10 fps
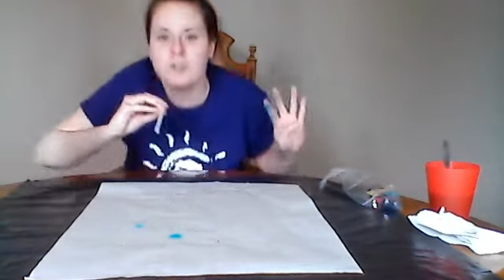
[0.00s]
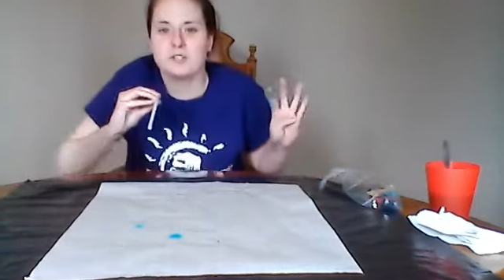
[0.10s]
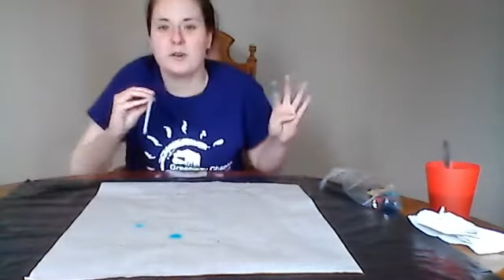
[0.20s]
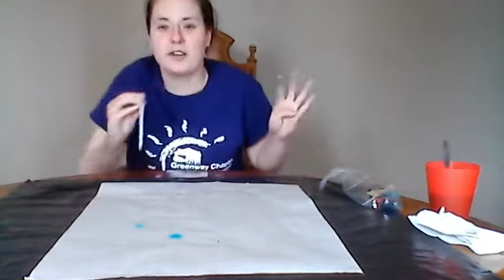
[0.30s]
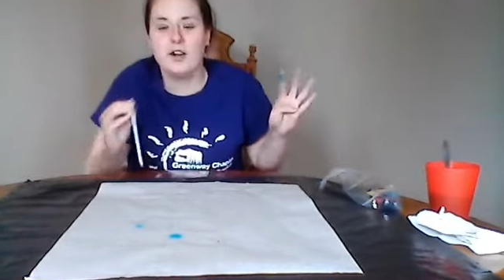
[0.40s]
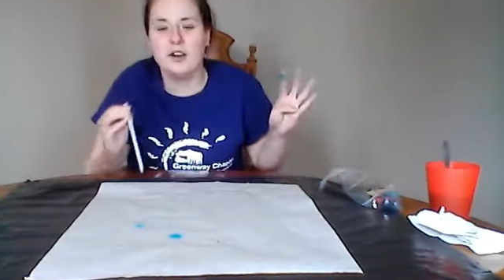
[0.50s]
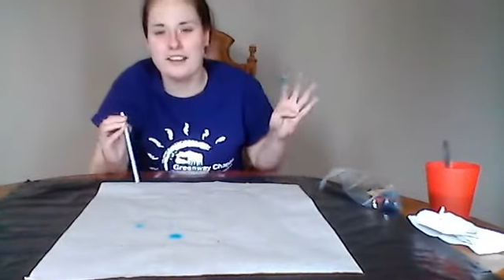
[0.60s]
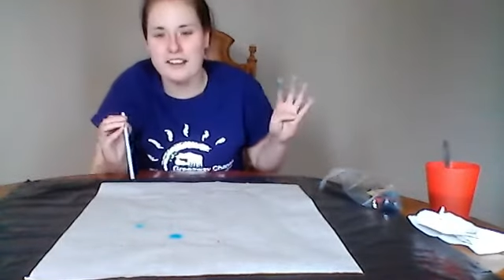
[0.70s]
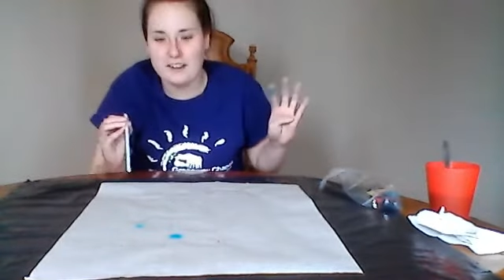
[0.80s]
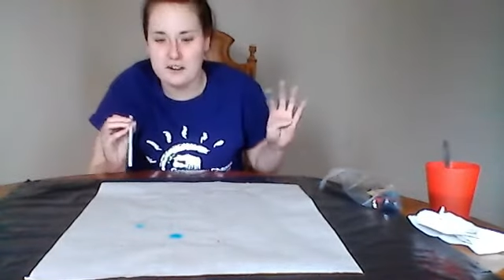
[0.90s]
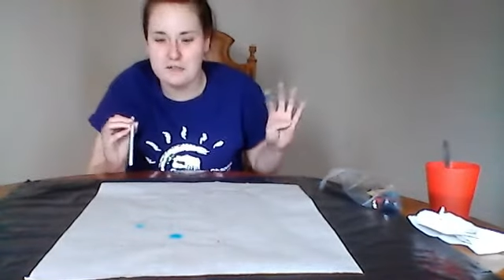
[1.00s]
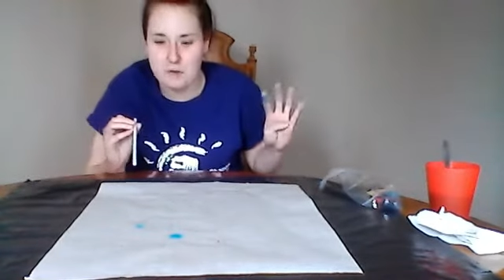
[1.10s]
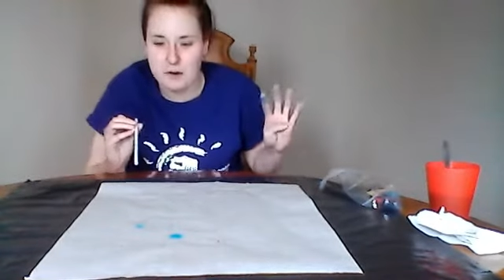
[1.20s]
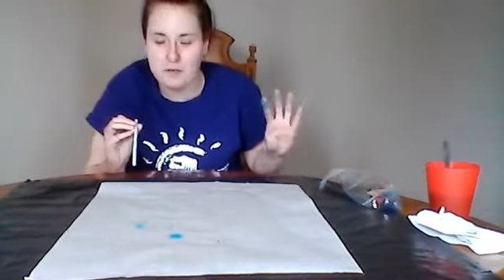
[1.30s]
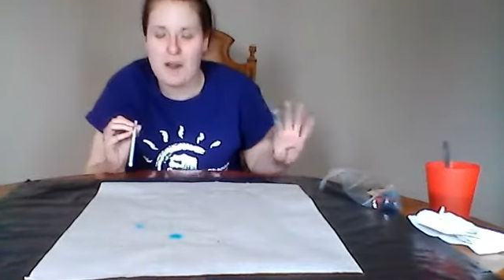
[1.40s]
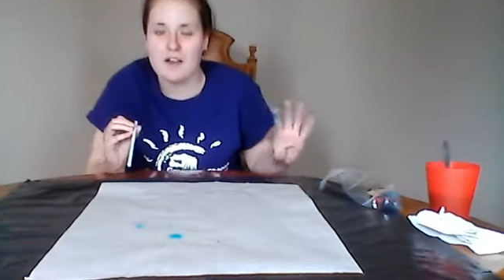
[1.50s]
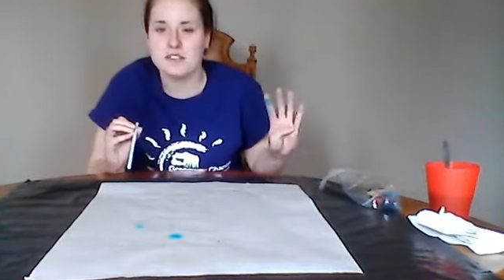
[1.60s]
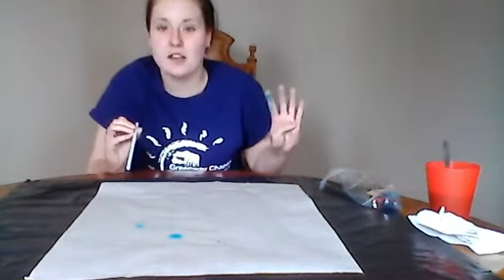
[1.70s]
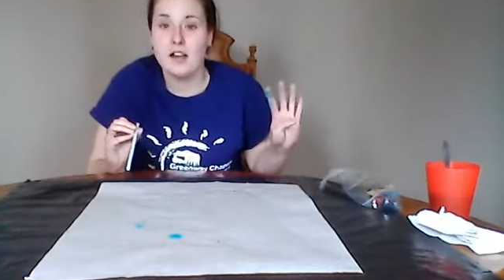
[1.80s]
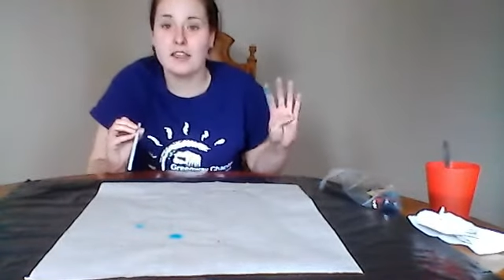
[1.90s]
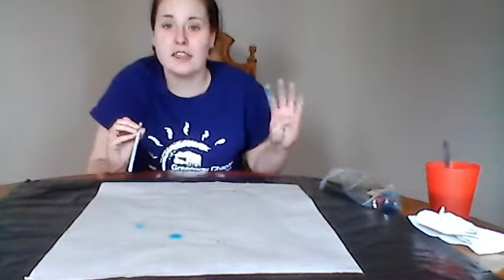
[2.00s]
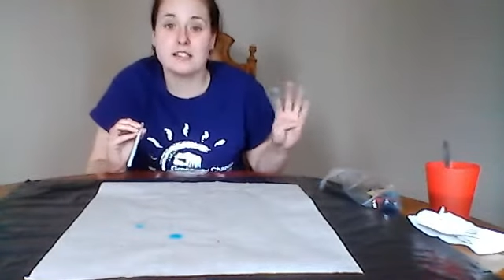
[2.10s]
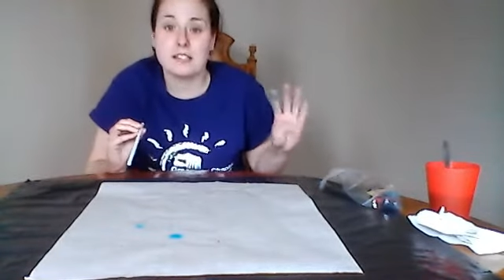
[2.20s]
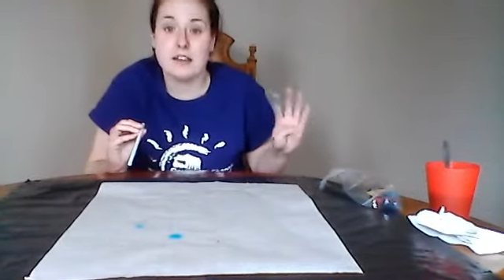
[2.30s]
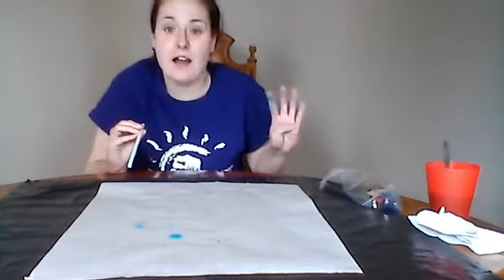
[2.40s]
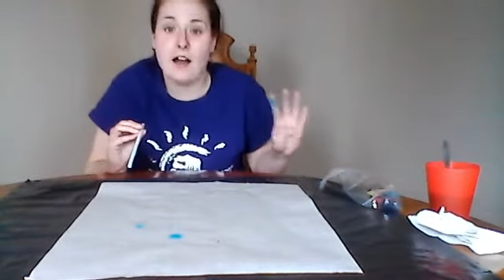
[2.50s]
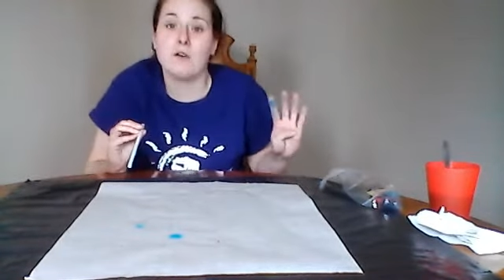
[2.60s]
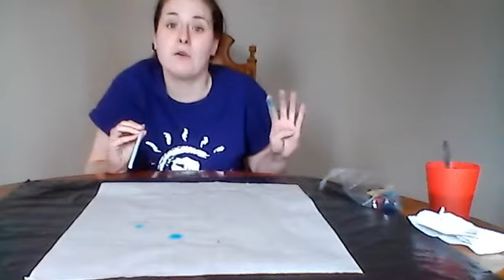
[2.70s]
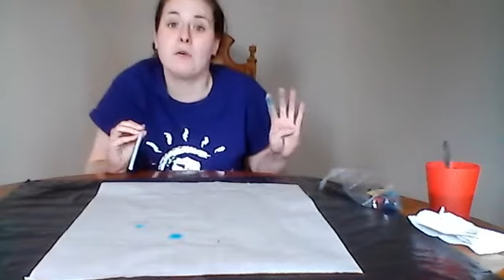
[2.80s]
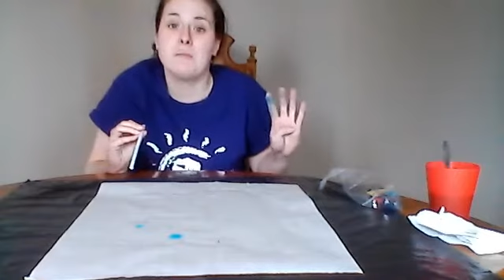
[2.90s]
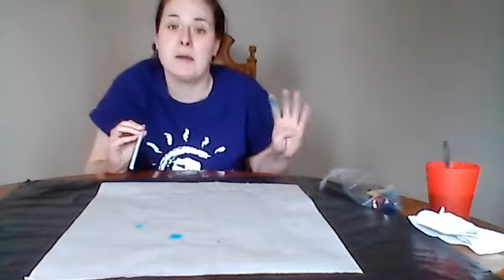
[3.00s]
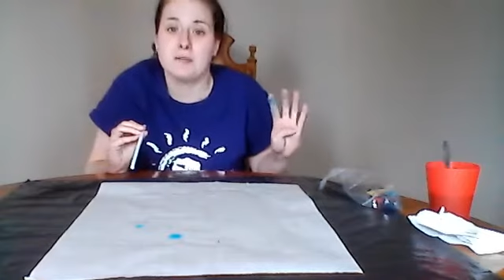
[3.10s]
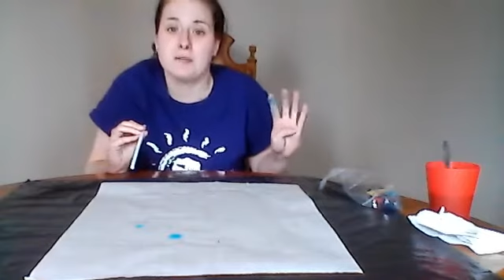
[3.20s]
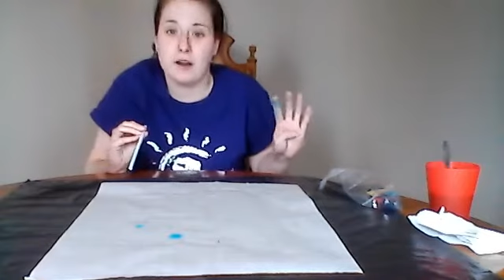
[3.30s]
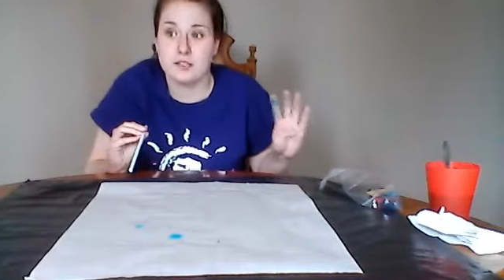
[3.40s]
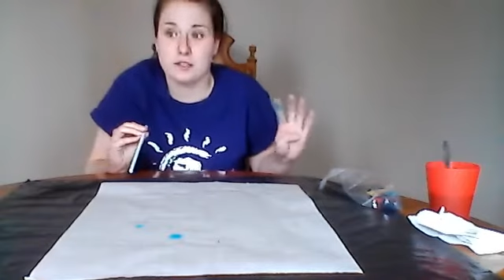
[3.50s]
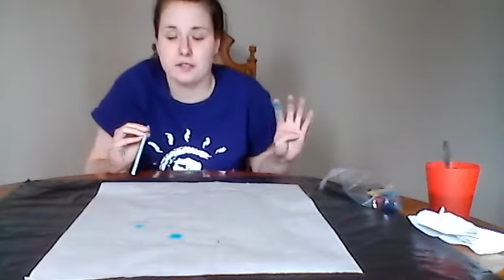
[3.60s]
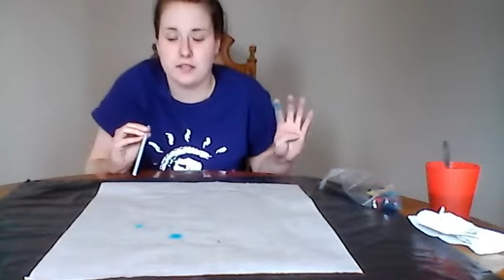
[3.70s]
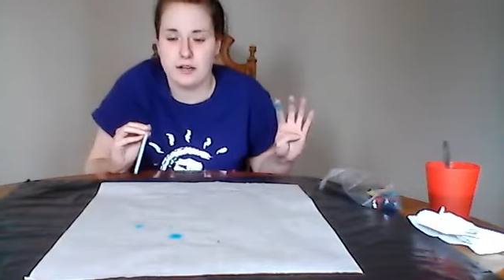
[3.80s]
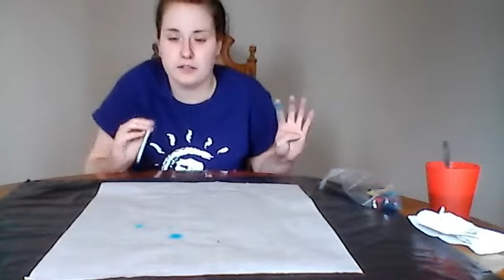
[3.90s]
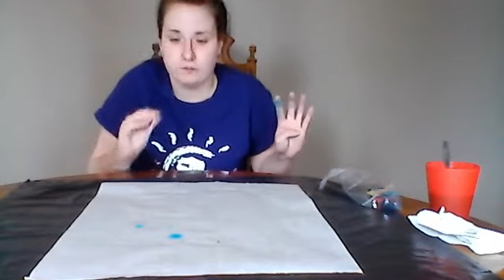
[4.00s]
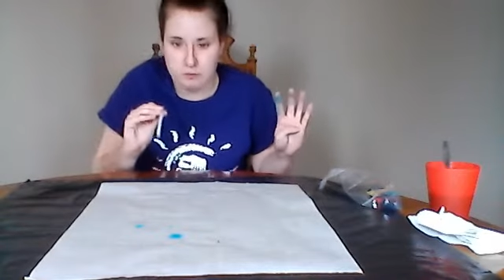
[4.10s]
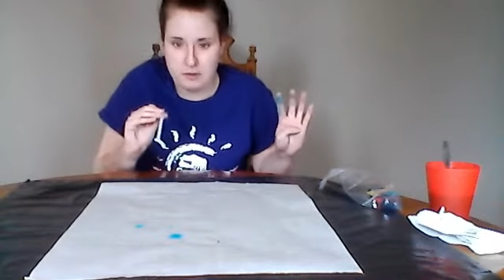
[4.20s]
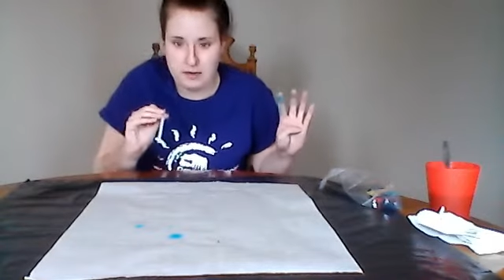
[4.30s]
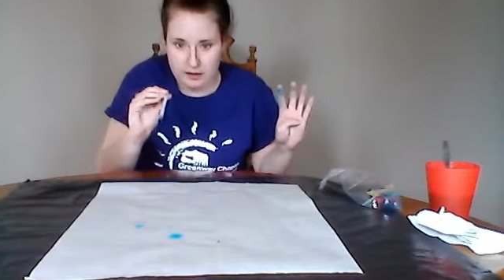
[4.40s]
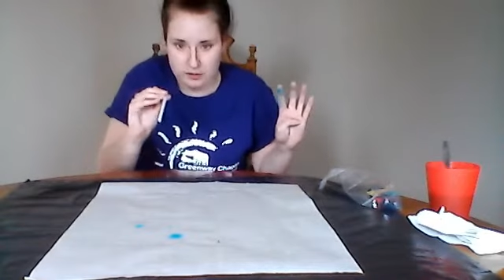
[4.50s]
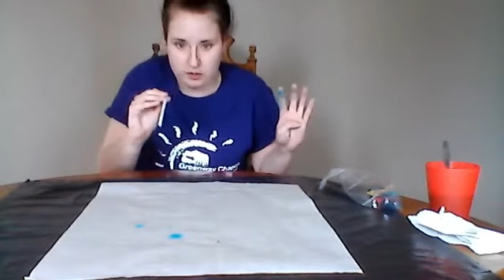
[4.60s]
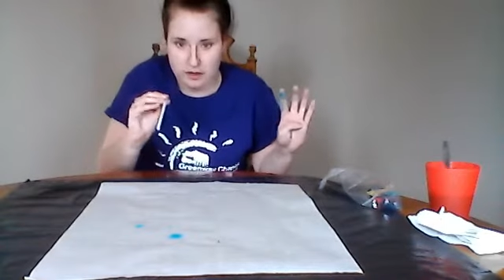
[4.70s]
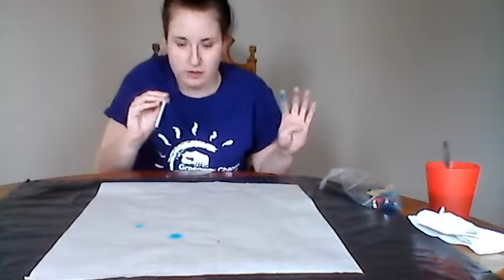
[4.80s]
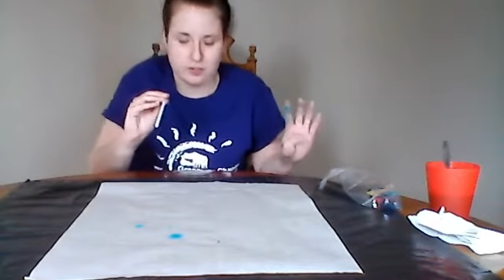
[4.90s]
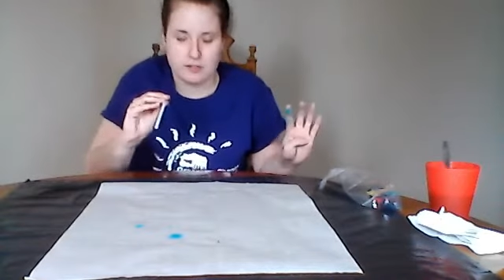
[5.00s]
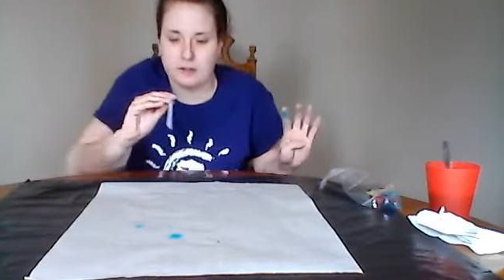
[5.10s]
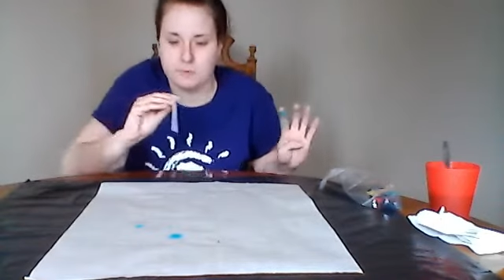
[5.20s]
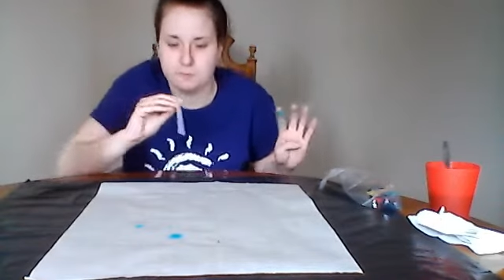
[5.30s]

So I couldn't get it in 4 breaths. Let's see how many breaths it'll take for me to get to the other side.